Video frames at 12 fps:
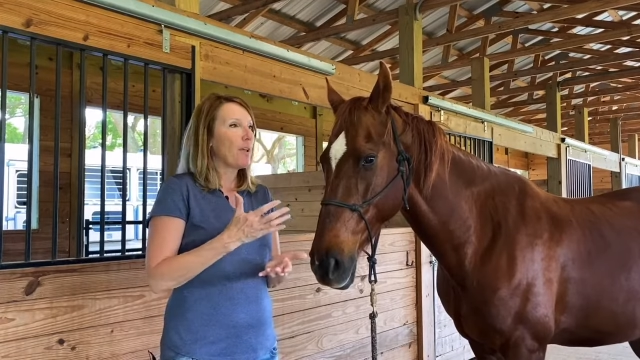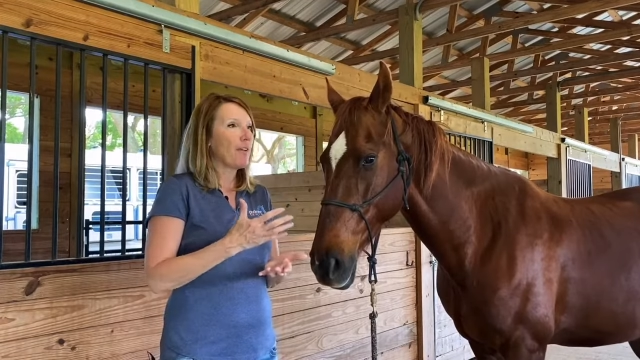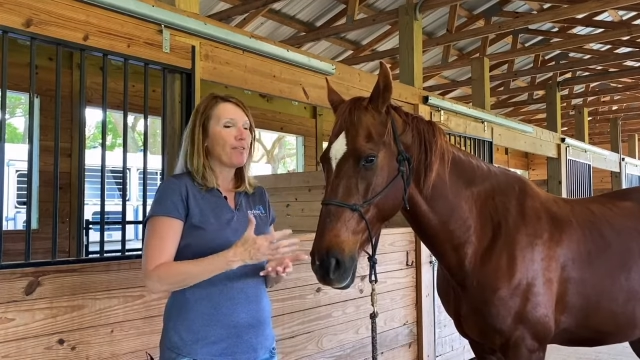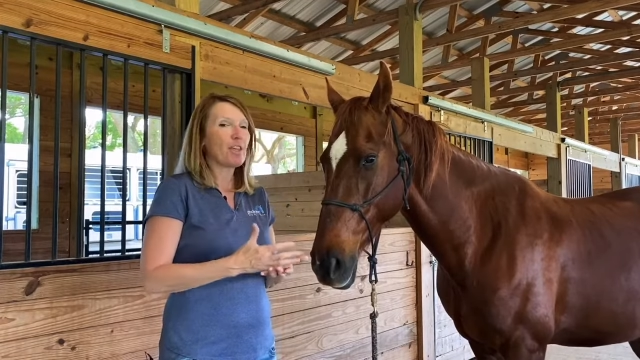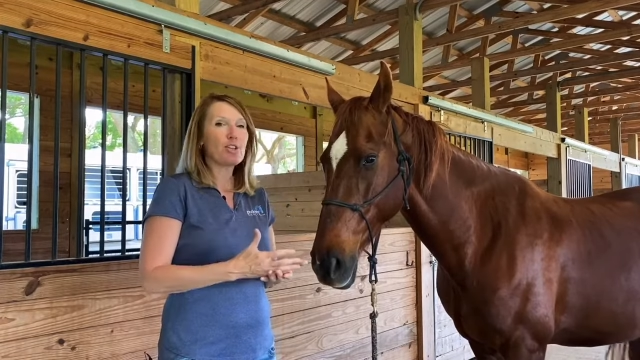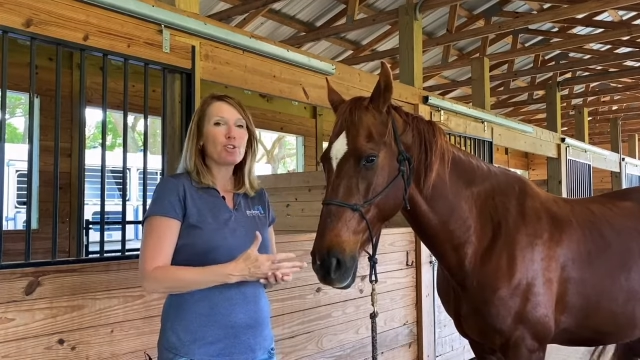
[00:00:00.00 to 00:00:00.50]

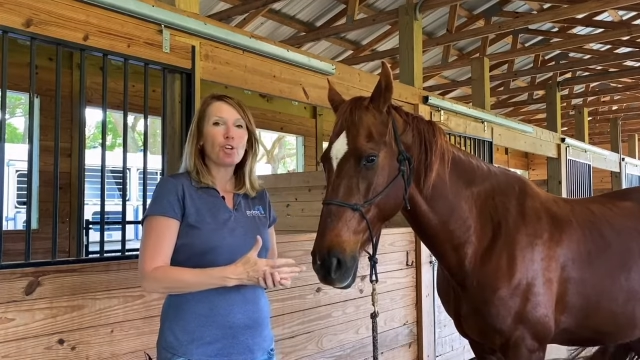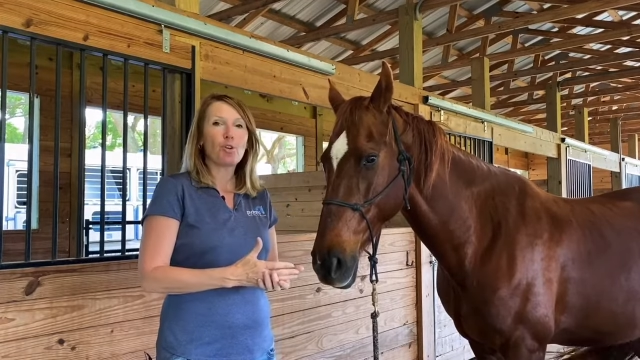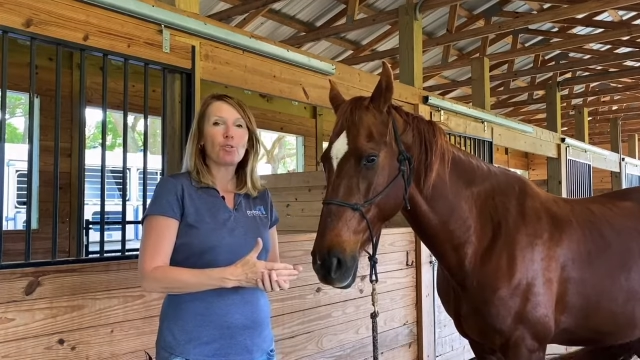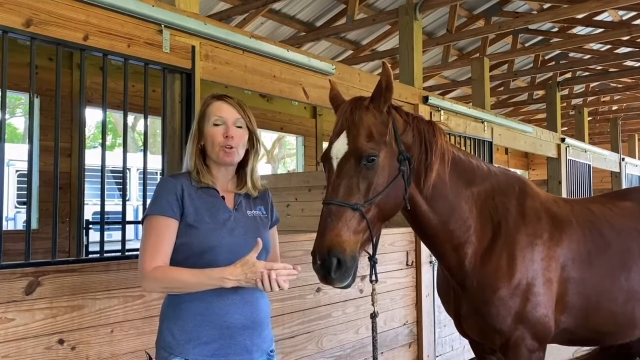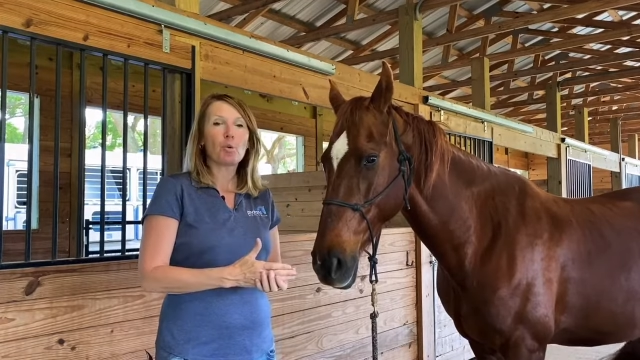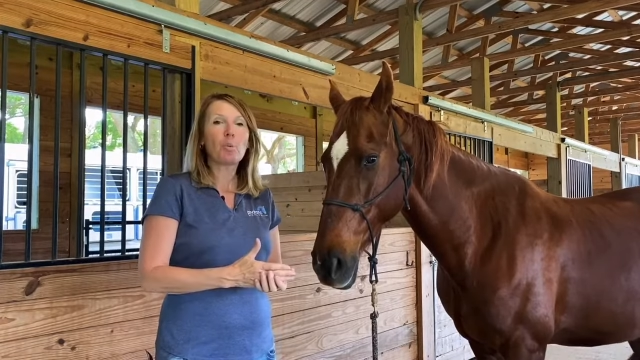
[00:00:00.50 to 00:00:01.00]
if they
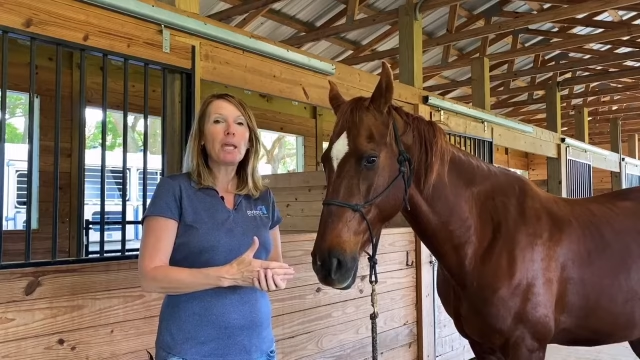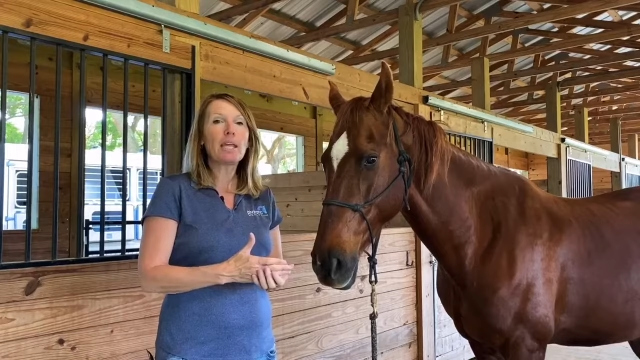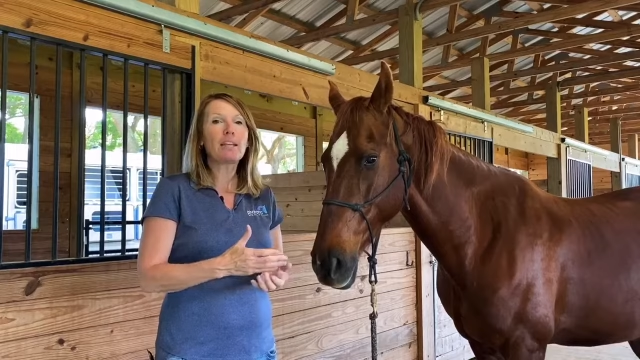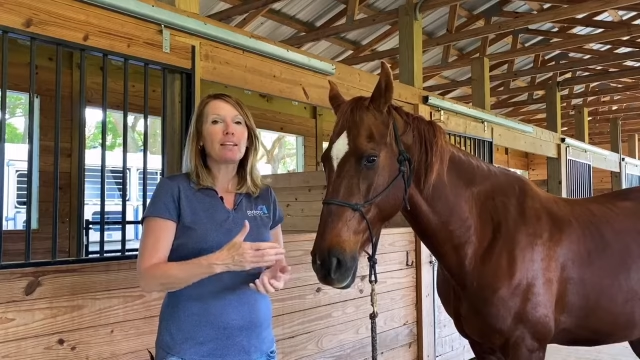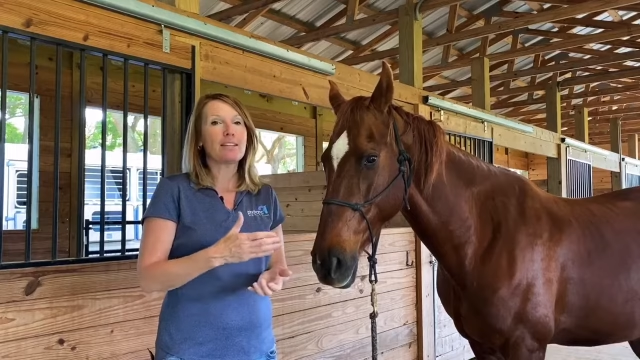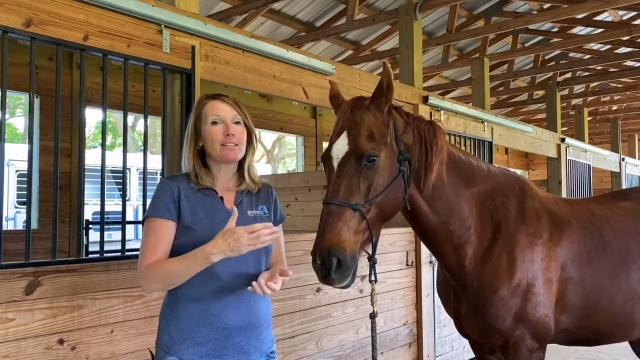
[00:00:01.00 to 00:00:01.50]
show their
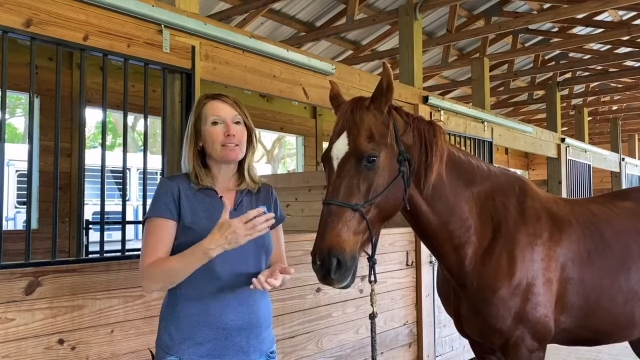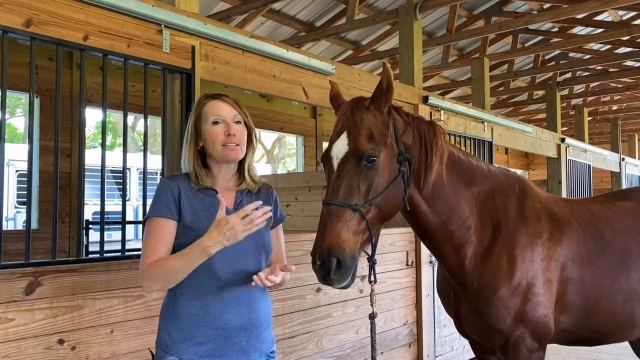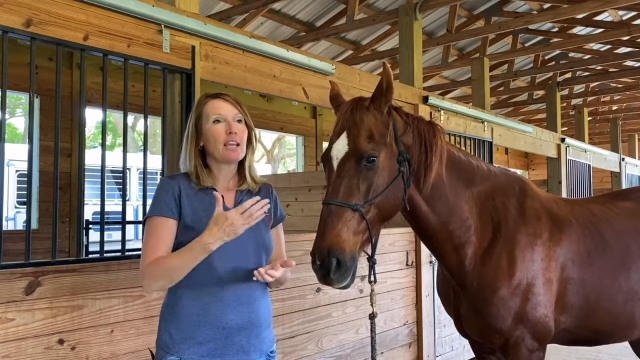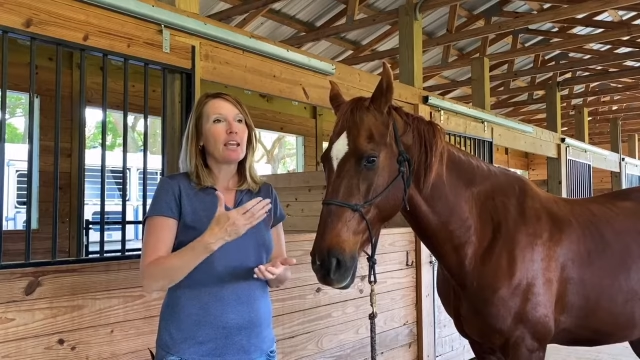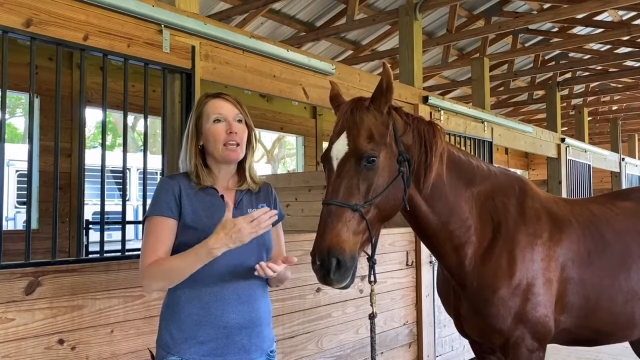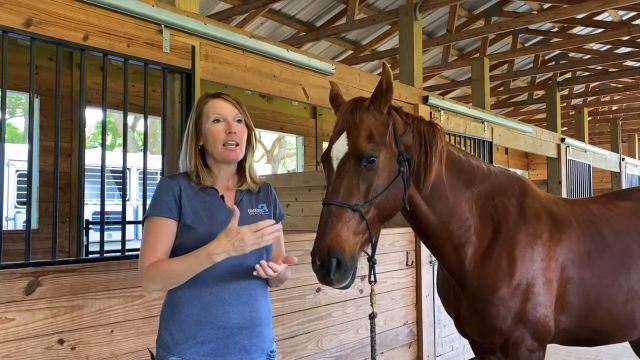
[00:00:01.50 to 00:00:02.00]
weakness
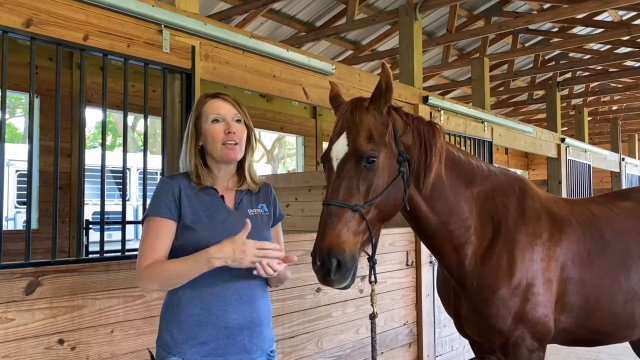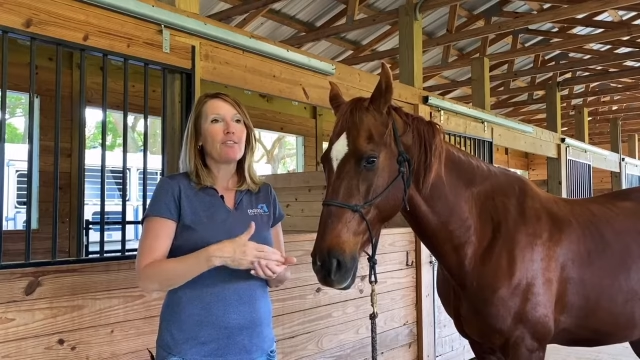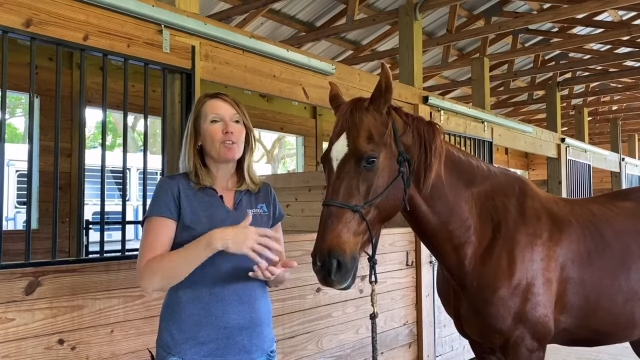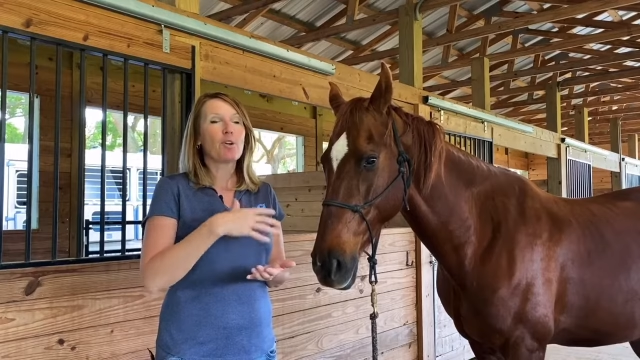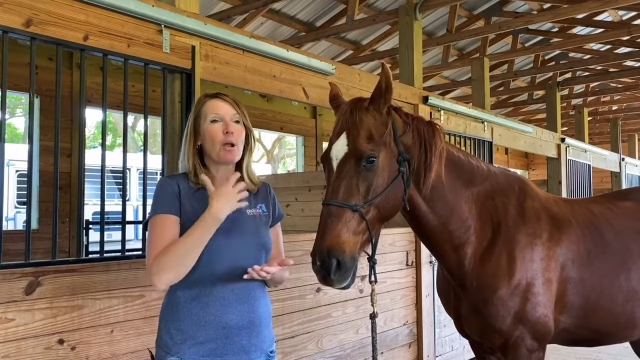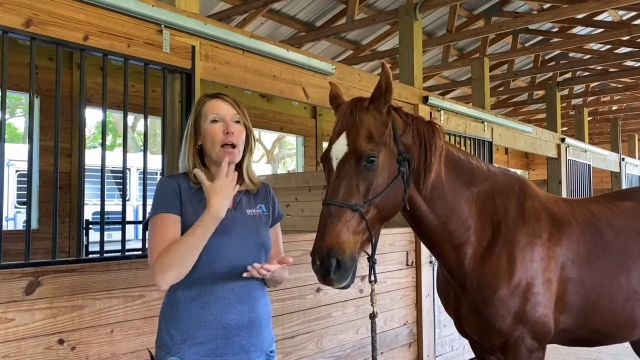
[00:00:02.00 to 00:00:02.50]

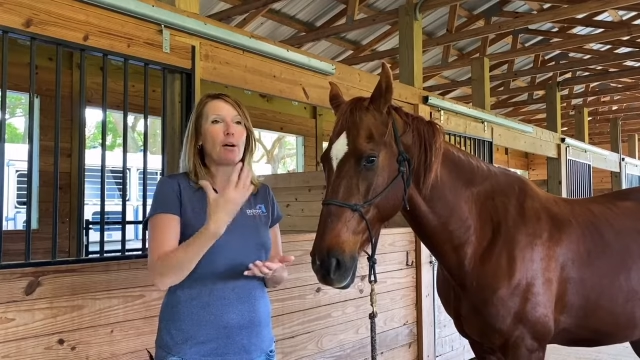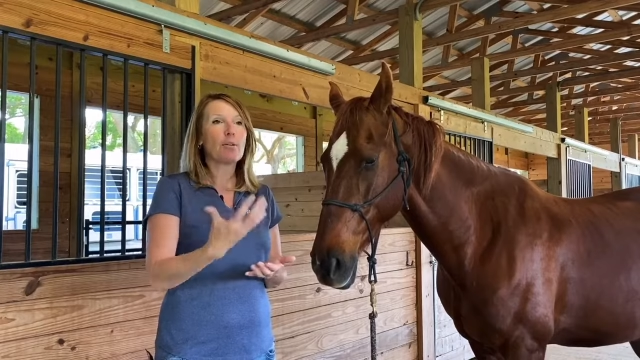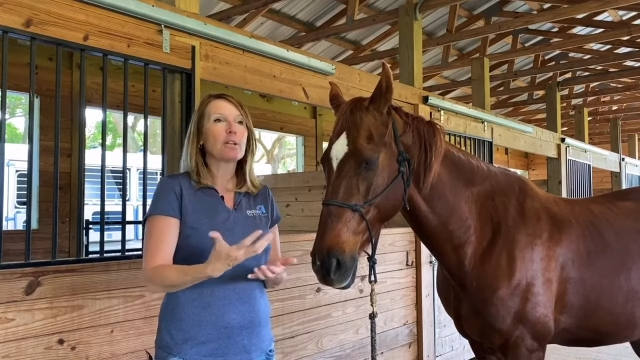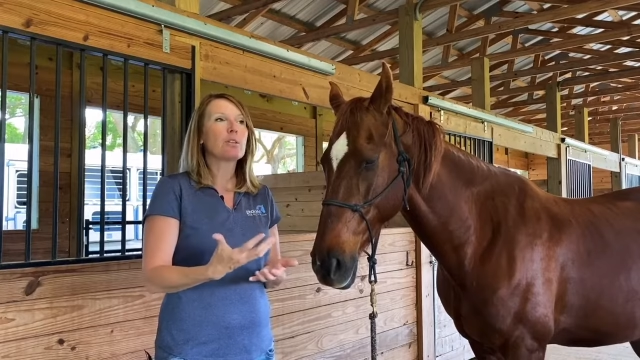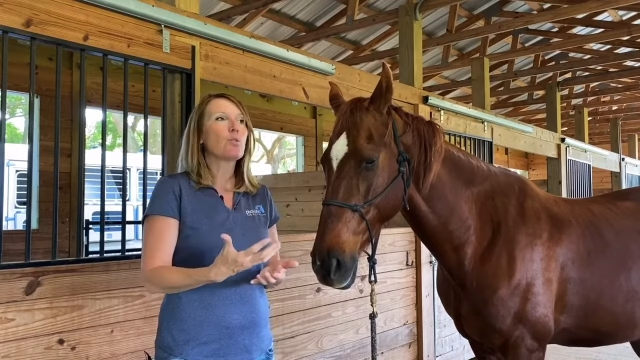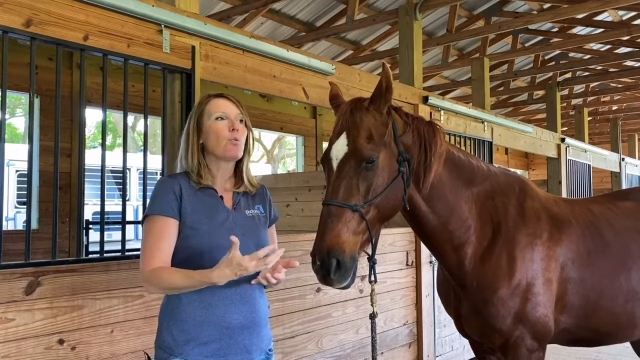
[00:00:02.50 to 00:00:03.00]
and they're
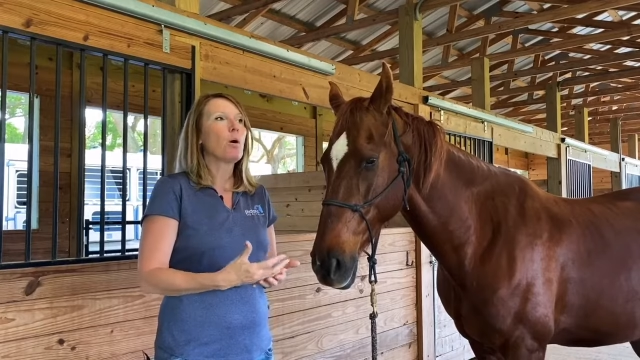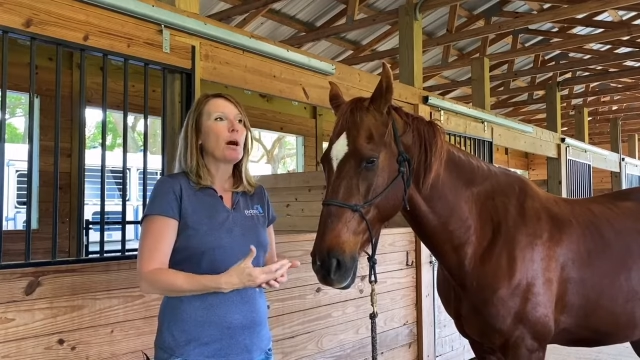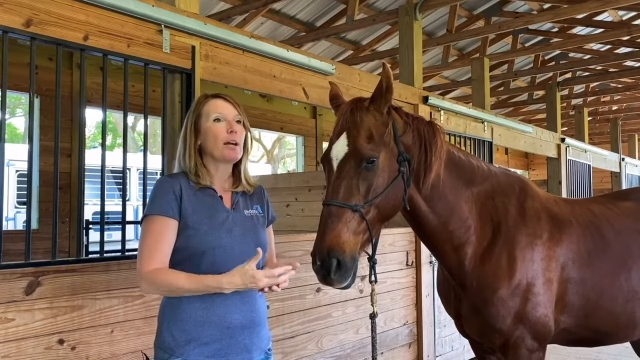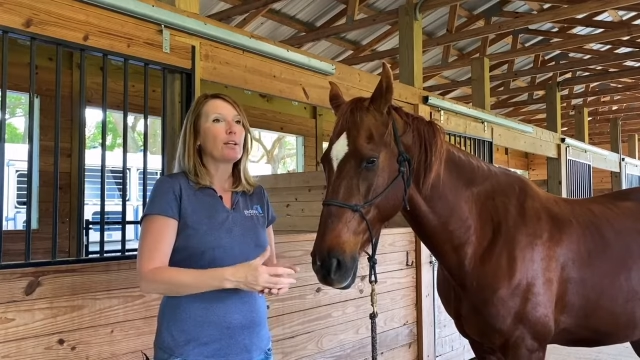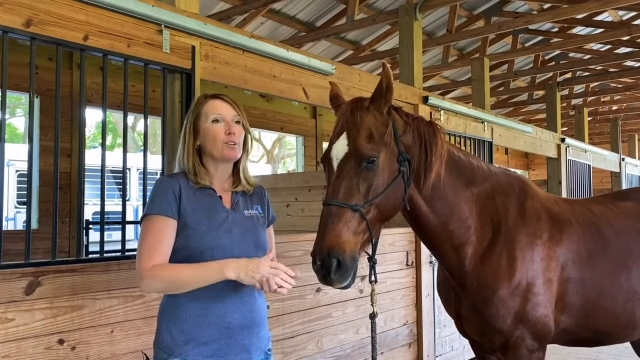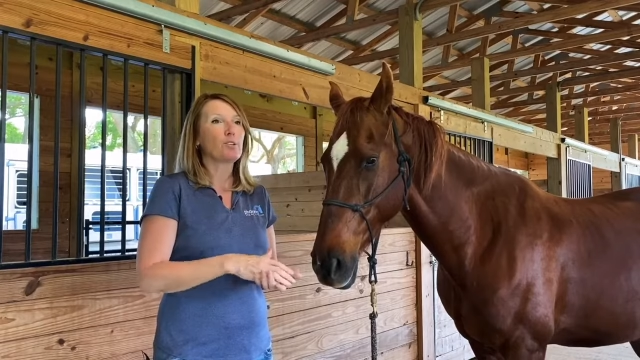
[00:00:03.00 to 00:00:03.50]
out in the
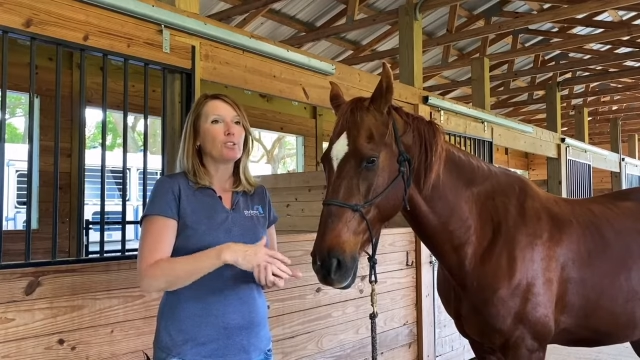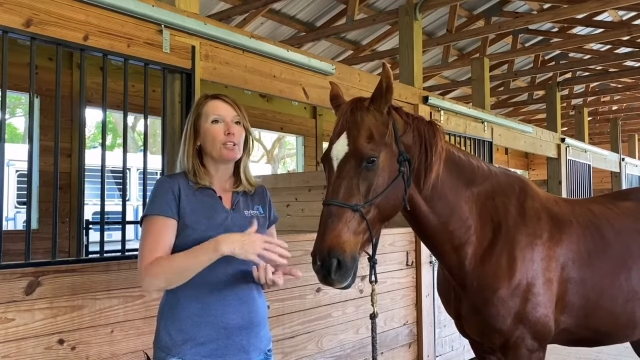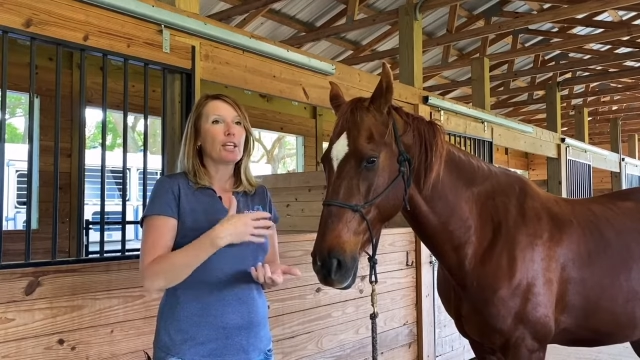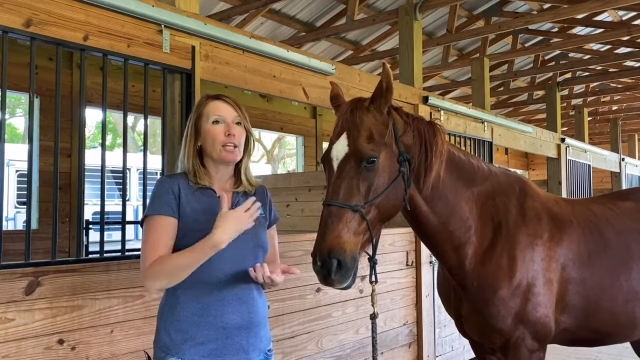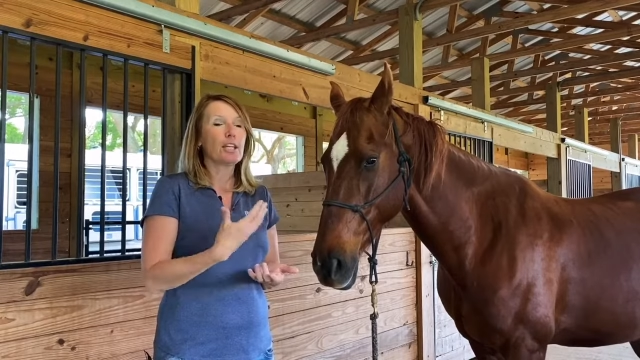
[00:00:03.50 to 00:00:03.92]
wild,